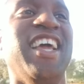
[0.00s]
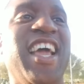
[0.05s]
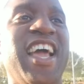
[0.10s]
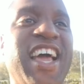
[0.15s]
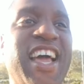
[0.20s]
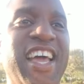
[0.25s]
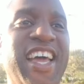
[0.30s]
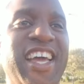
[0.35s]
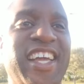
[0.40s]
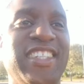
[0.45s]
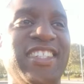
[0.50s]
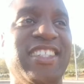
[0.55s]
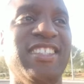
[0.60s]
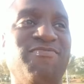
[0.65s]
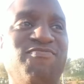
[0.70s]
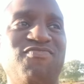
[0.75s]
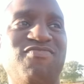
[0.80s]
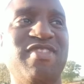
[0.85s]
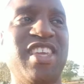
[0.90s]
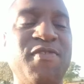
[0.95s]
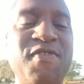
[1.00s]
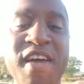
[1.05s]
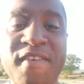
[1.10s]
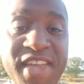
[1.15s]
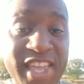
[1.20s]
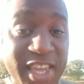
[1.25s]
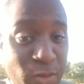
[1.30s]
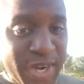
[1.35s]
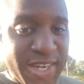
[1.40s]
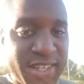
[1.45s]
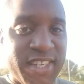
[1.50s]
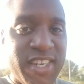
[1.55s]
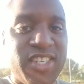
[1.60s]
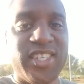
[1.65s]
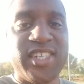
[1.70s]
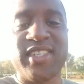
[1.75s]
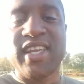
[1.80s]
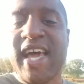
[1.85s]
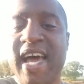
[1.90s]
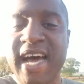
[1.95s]
And if you have any questions,
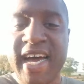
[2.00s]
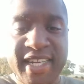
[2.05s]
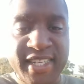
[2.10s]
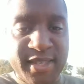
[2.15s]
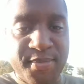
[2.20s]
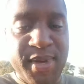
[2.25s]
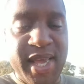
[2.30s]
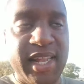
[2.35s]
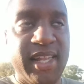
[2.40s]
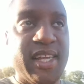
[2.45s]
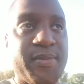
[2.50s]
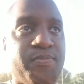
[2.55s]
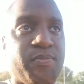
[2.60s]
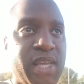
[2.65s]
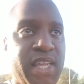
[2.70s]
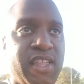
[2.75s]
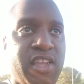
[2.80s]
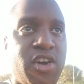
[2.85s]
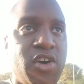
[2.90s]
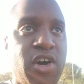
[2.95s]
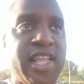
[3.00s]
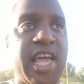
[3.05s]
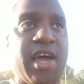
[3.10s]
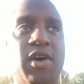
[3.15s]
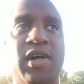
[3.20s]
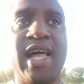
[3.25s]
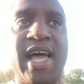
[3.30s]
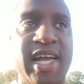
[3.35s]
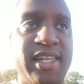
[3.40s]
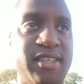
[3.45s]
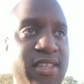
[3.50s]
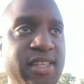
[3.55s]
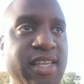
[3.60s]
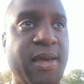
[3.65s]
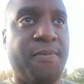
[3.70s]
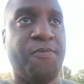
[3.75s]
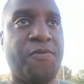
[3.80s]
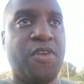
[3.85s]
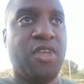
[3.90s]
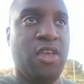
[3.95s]
just ask me and let me know, and I'll answer
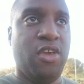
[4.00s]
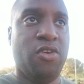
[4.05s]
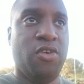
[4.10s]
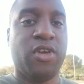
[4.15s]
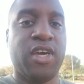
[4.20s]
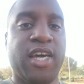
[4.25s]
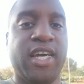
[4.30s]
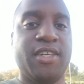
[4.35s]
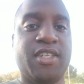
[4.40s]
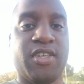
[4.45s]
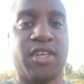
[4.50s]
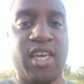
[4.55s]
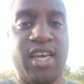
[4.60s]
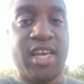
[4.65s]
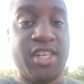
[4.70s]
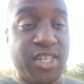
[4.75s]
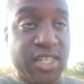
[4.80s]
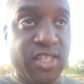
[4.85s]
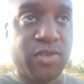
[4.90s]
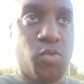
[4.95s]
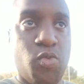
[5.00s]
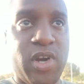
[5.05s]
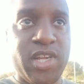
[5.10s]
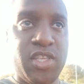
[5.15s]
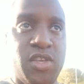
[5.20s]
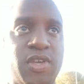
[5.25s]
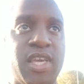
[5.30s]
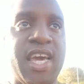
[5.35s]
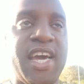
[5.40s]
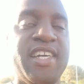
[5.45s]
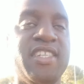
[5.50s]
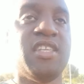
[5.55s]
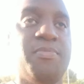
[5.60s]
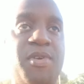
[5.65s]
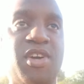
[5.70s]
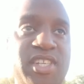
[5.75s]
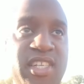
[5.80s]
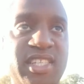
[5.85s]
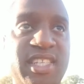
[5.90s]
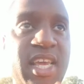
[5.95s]
them for you guys. Okay? I just want you guys to
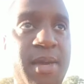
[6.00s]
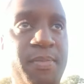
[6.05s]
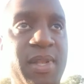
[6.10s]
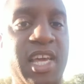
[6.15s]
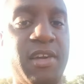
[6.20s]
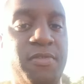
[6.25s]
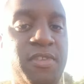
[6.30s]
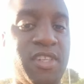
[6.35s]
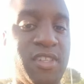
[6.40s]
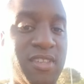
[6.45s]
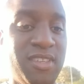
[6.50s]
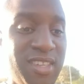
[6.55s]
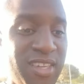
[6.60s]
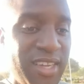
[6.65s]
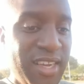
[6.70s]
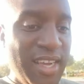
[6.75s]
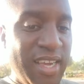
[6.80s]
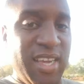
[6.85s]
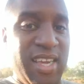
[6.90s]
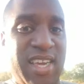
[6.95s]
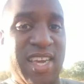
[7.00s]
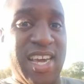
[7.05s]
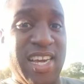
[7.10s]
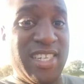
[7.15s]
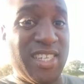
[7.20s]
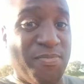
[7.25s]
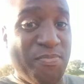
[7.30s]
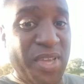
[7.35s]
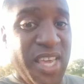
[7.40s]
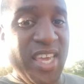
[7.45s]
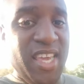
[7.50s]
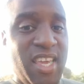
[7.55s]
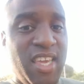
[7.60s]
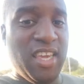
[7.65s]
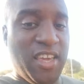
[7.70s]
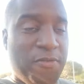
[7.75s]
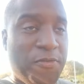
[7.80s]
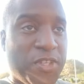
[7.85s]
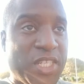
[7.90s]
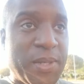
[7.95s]
be on the same level as me
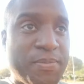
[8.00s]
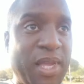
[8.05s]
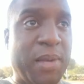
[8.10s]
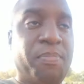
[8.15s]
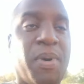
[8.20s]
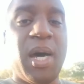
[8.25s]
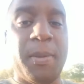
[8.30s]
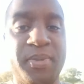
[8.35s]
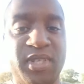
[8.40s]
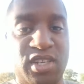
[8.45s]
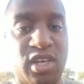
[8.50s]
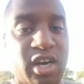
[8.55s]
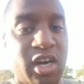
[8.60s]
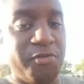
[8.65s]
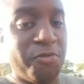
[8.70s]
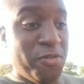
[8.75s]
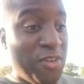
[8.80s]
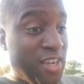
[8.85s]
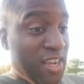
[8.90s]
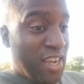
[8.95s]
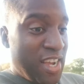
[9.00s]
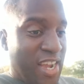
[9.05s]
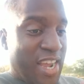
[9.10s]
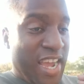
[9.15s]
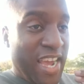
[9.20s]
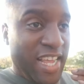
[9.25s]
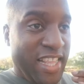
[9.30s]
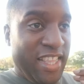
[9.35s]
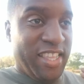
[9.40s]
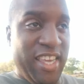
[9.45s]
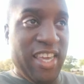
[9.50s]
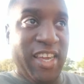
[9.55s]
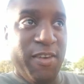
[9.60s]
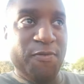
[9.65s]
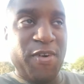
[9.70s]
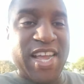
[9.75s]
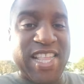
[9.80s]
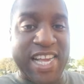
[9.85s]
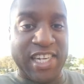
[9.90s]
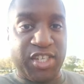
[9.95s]
if something pops off and the
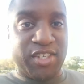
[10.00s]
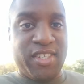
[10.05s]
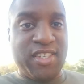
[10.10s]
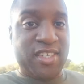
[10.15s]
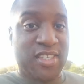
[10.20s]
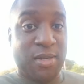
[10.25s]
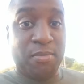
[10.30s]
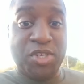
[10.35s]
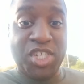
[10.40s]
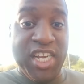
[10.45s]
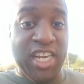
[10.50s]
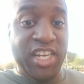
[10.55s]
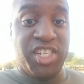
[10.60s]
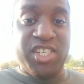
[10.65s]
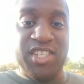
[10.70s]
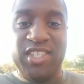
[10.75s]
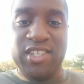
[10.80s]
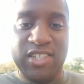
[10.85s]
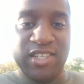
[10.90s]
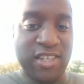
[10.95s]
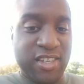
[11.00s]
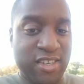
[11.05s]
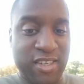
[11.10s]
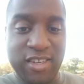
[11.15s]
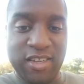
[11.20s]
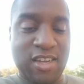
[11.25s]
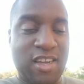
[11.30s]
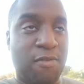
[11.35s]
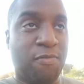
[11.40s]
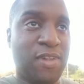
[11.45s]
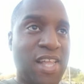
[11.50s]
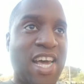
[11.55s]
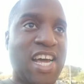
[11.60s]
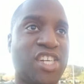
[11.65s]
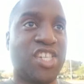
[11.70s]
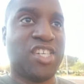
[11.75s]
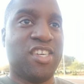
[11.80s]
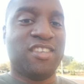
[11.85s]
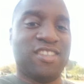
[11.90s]
financial system changes on a flash.